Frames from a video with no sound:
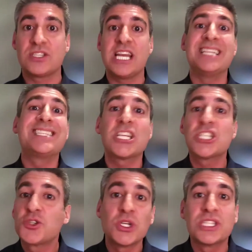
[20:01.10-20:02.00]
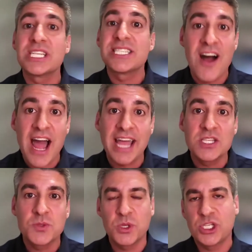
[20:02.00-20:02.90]
there's industrial
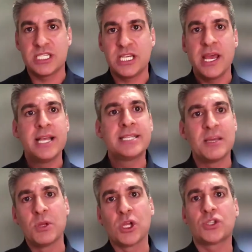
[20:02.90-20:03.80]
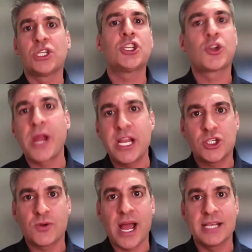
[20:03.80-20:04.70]
designs, which is similar to
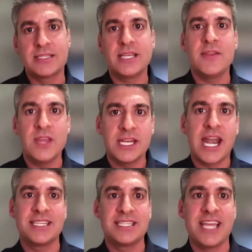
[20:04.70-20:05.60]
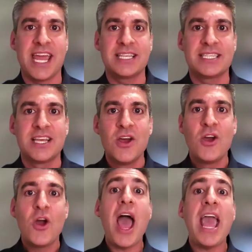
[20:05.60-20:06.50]
trade dress in the United States.
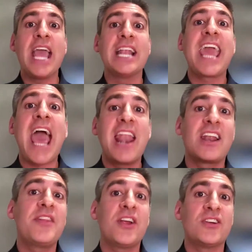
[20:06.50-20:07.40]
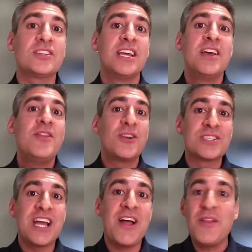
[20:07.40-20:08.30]
In Canada,
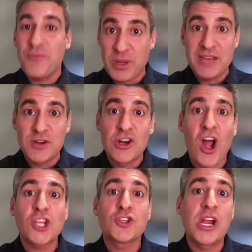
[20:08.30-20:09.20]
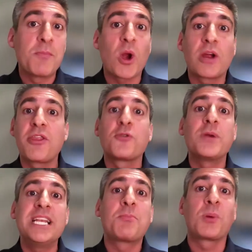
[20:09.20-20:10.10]
there's believe it or not, trademark
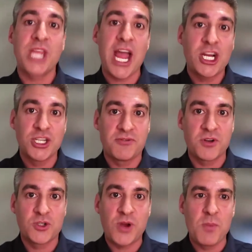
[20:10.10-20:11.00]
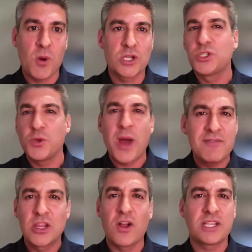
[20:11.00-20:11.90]
3D protection for trademarks, which you
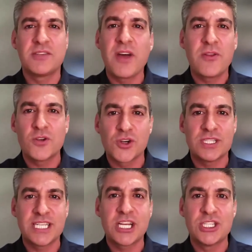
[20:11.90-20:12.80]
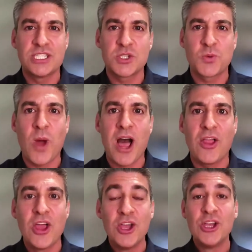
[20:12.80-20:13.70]
have in lots of other jurisdictions as
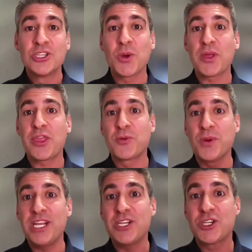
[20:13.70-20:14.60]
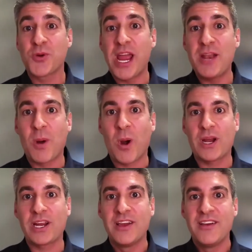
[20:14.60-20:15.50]
well. So a 3D
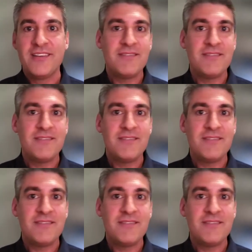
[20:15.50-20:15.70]
trademark,